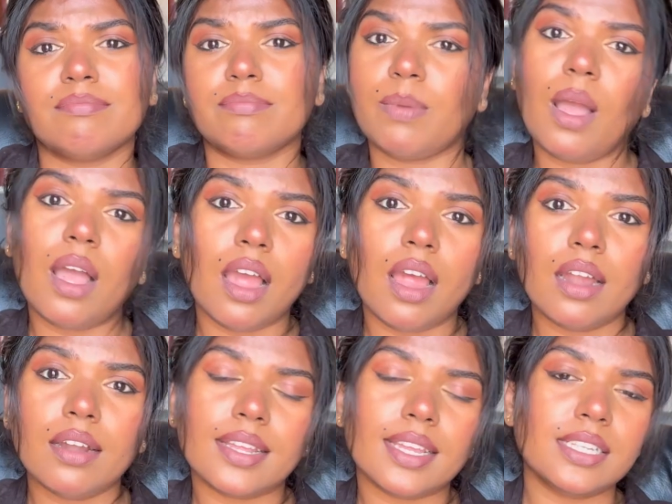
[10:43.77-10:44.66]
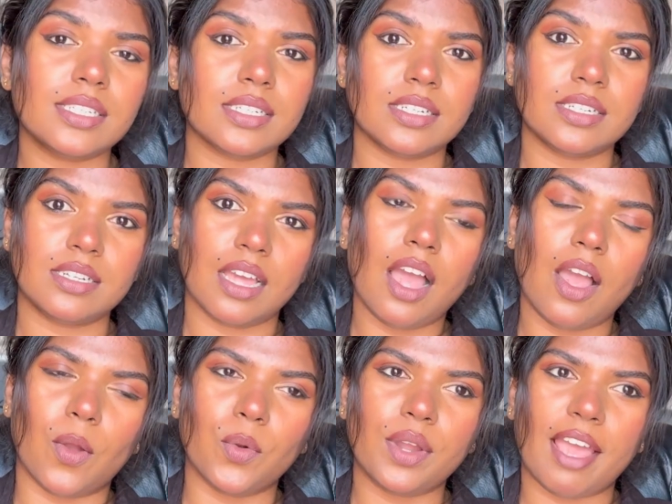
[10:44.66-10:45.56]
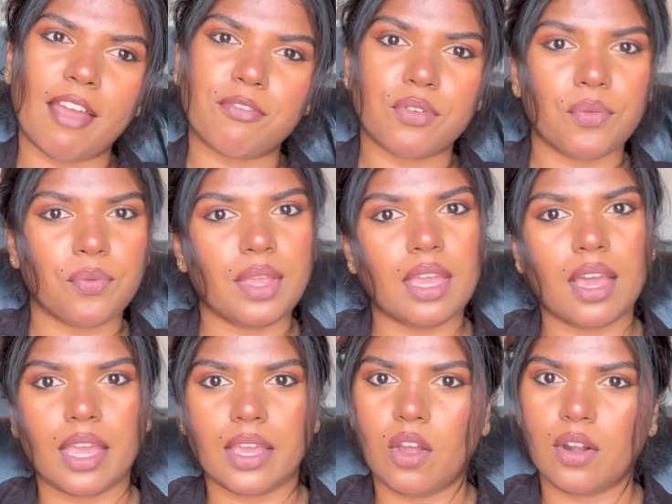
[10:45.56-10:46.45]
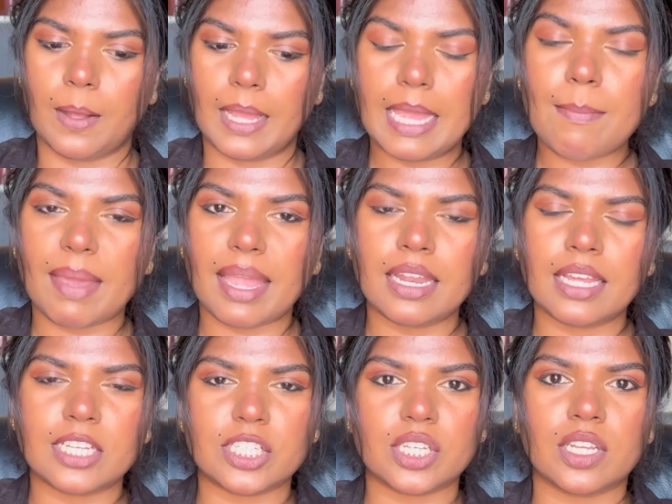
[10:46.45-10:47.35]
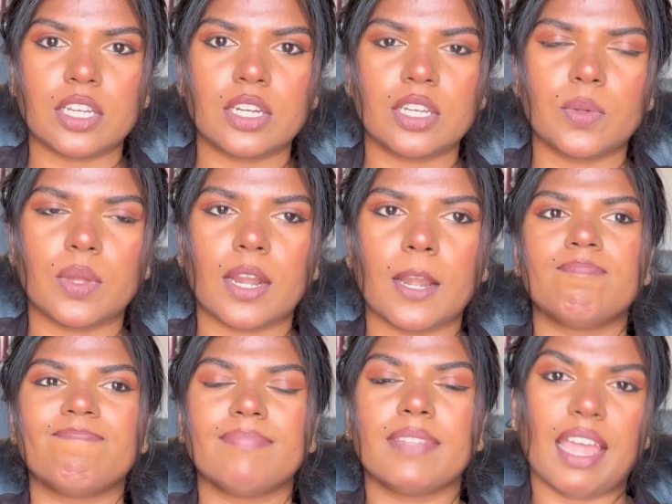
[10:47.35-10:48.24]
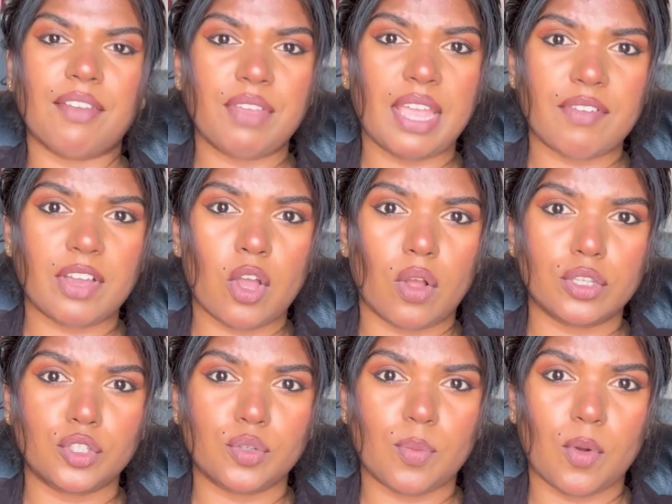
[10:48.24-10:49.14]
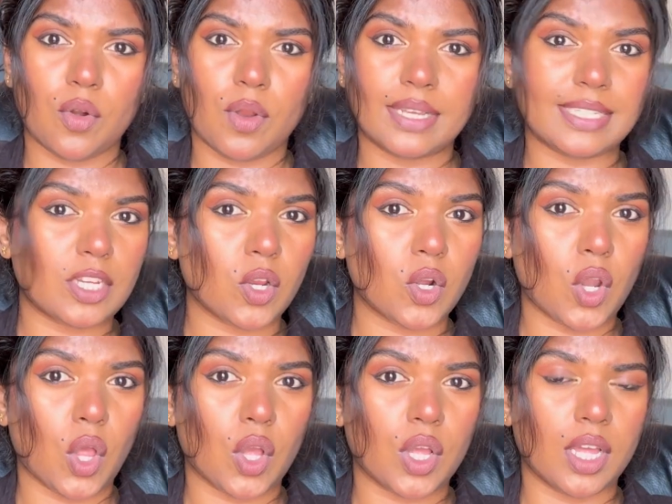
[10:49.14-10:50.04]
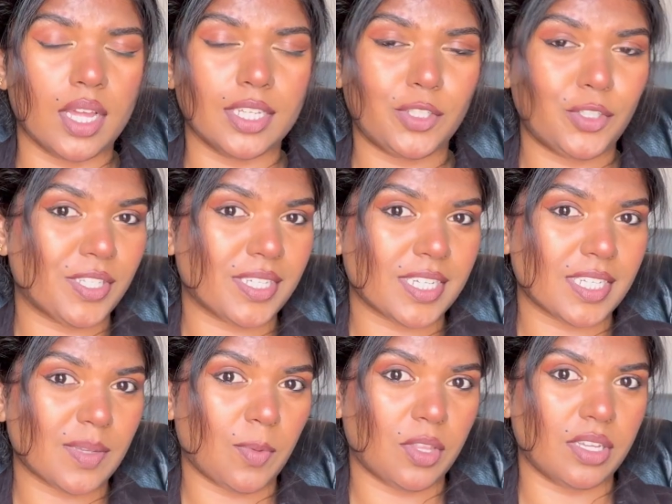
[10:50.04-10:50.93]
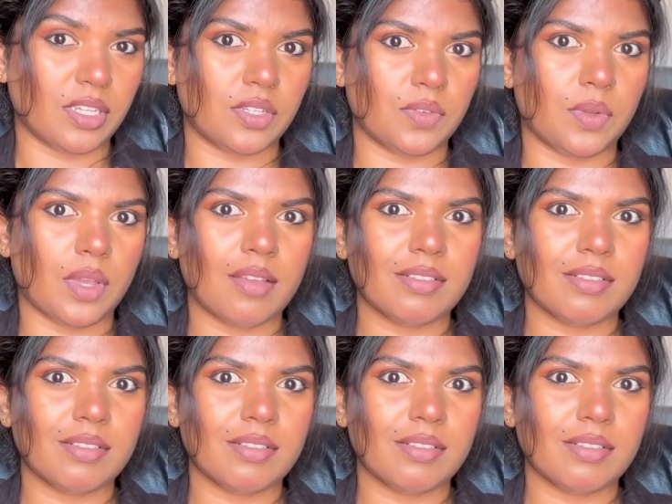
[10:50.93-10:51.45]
But it turned out, after a week, I got an email, HR ended up saying, can we have a call tomorrow at 10 o'clock to discuss about the interview?